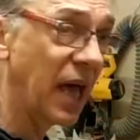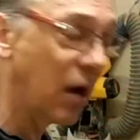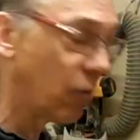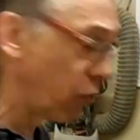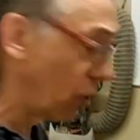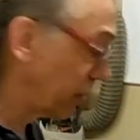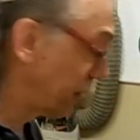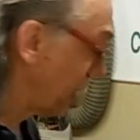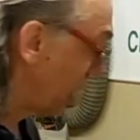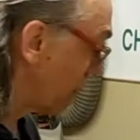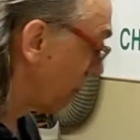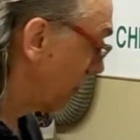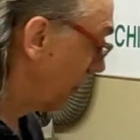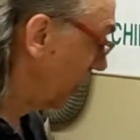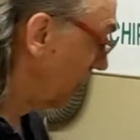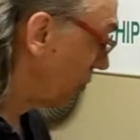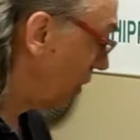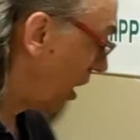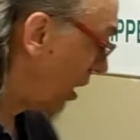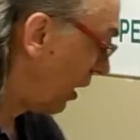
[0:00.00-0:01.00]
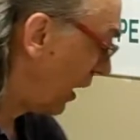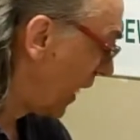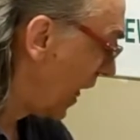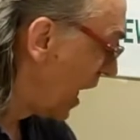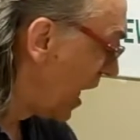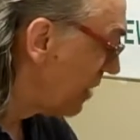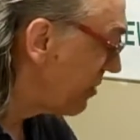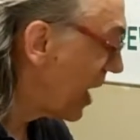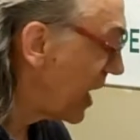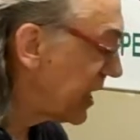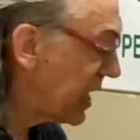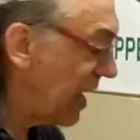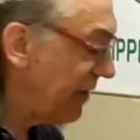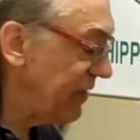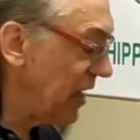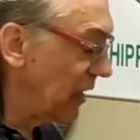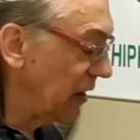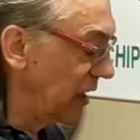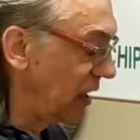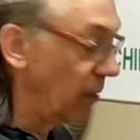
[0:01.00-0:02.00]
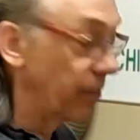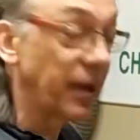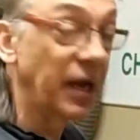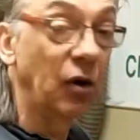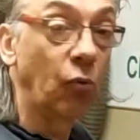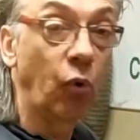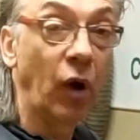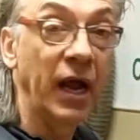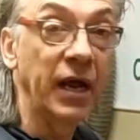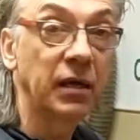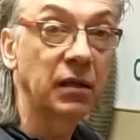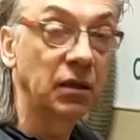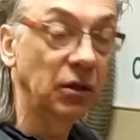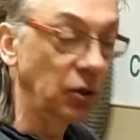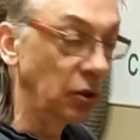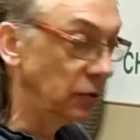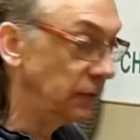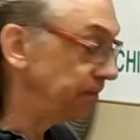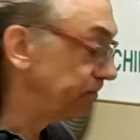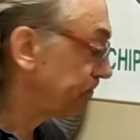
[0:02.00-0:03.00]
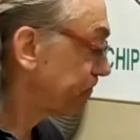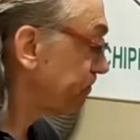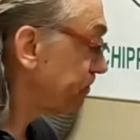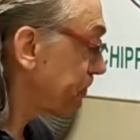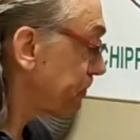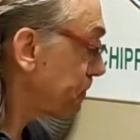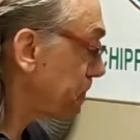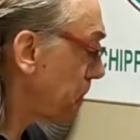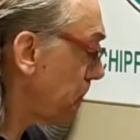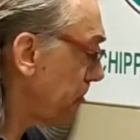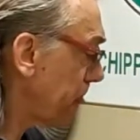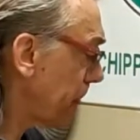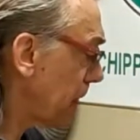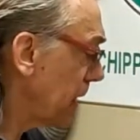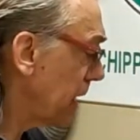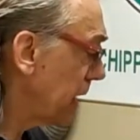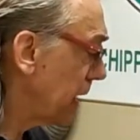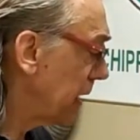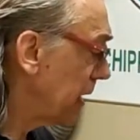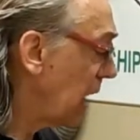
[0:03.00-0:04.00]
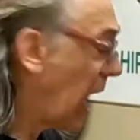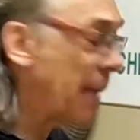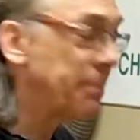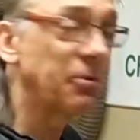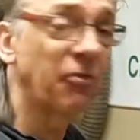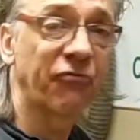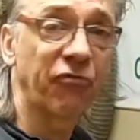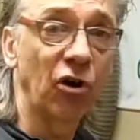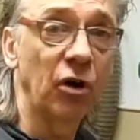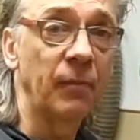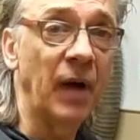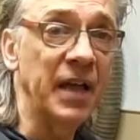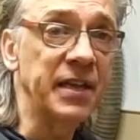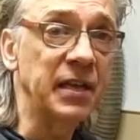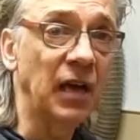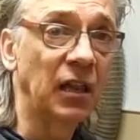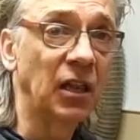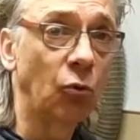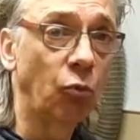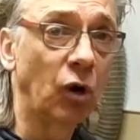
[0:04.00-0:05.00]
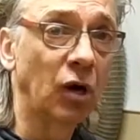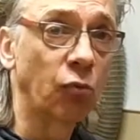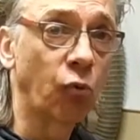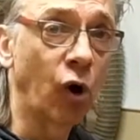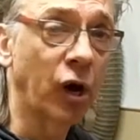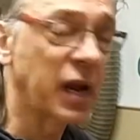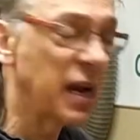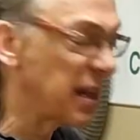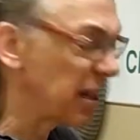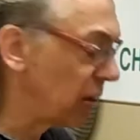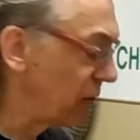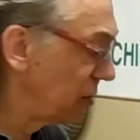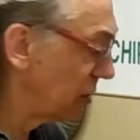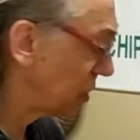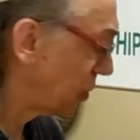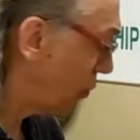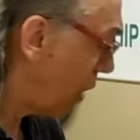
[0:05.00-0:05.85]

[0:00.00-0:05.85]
and that worked out really well. They give you a little bit of white glue. I prefer my yellow woodworking glue,